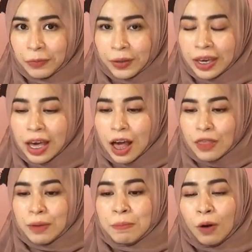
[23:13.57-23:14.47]
Okay,
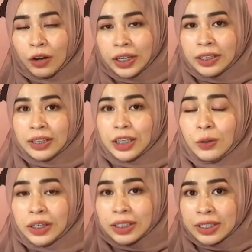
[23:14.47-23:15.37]
the more data that you
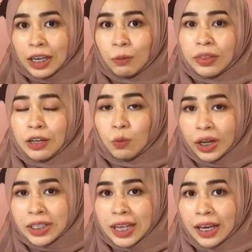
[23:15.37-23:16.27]
can send within
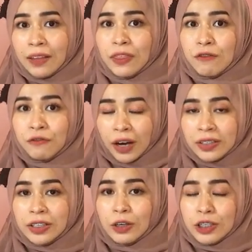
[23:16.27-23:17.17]
1 second, the
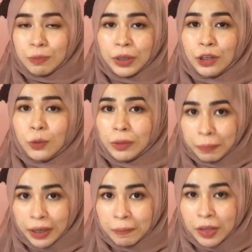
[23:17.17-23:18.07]
faster your speed will
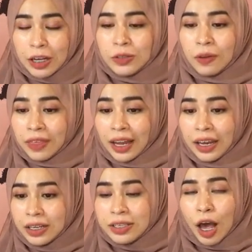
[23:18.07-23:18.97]
be. So that
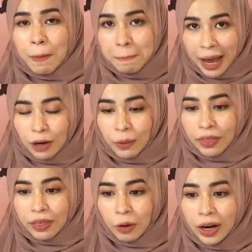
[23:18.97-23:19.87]
is
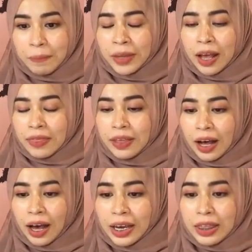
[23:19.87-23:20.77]
bandwidth. All right, the
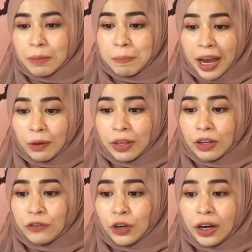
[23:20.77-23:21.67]
higher the bandwidth
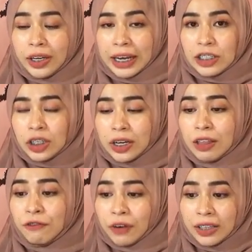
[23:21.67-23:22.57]
of your connection,
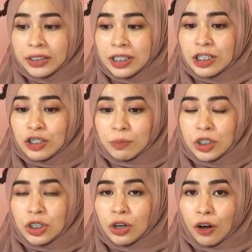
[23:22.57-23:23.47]
the faster the
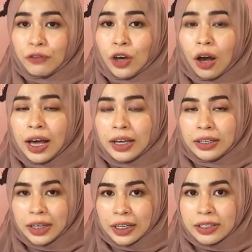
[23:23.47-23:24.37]
transmission of your
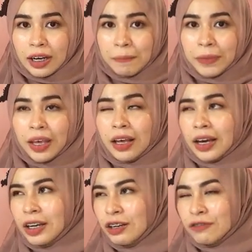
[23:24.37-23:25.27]
data.
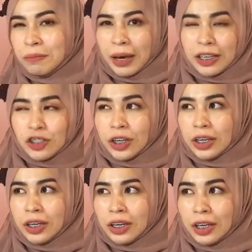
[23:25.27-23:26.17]
Kind of
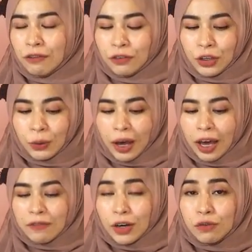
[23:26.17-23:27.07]
imagine if you
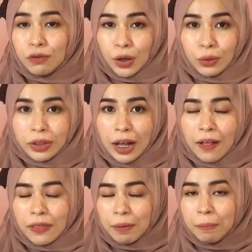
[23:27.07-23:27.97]
have a road,
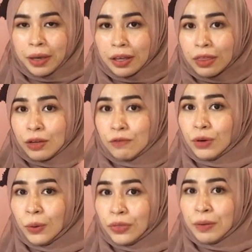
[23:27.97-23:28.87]
the bigger the
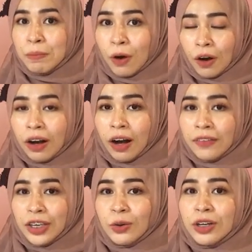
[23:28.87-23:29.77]
road, the more car
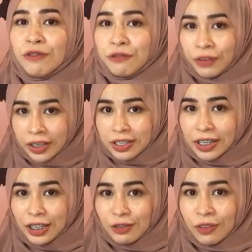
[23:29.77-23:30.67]
that you can fit
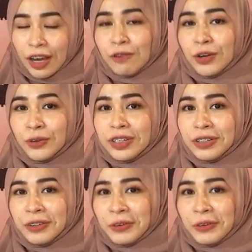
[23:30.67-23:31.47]
into that road.